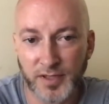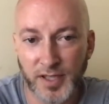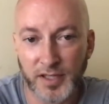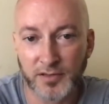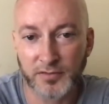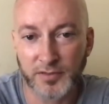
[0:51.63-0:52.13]

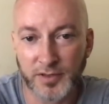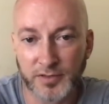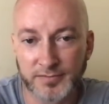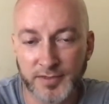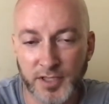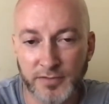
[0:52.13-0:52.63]

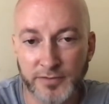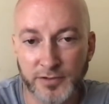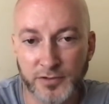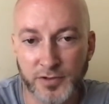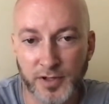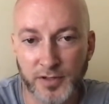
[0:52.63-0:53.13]
actively
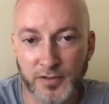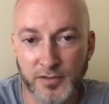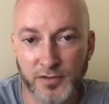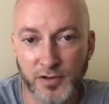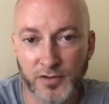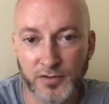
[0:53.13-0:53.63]
infiltrated the
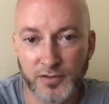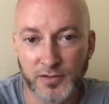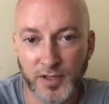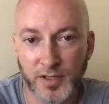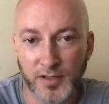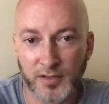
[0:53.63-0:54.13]
church
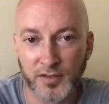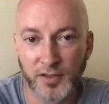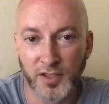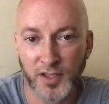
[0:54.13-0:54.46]
and